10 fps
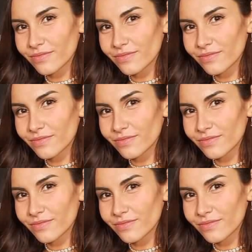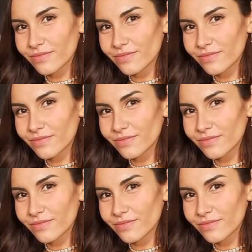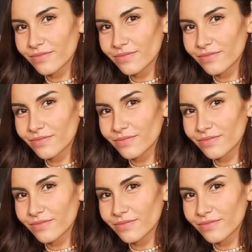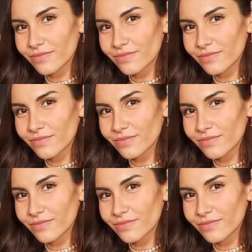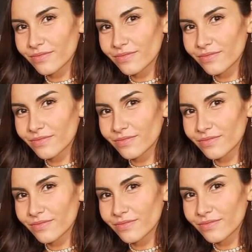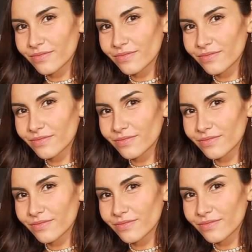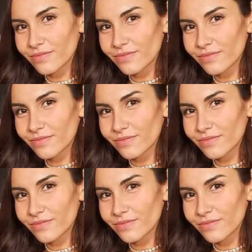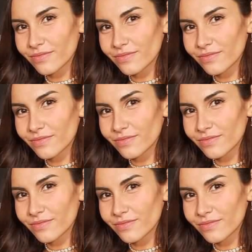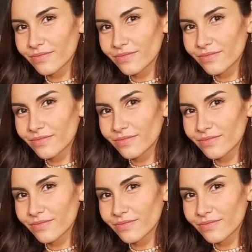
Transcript: [no speech]